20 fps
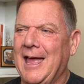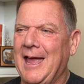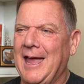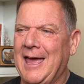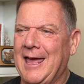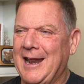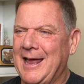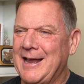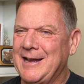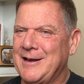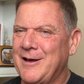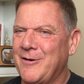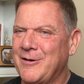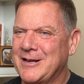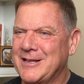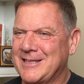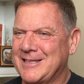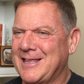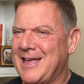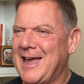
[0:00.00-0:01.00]
And I
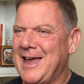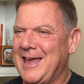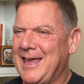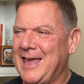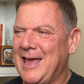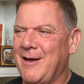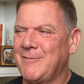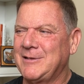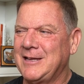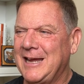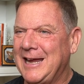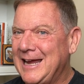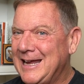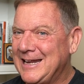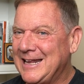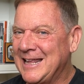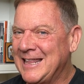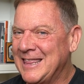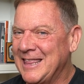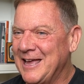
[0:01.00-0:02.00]
noticed I kept
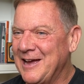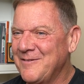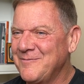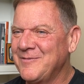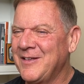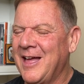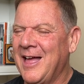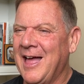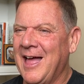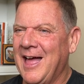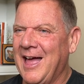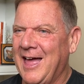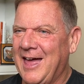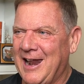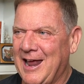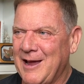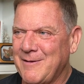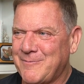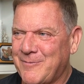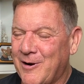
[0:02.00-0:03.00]
eating them. And
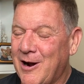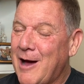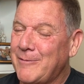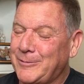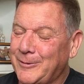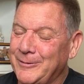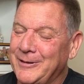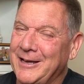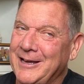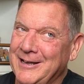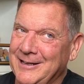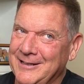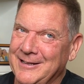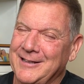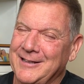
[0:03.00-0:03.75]
I probably,